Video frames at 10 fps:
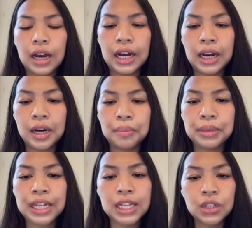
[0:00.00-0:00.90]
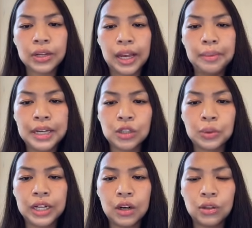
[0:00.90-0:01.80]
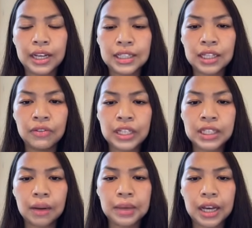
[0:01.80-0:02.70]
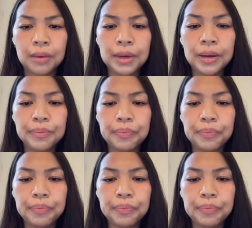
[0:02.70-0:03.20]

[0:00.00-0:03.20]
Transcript: But that's okay because we know Thanksgiving's coming up.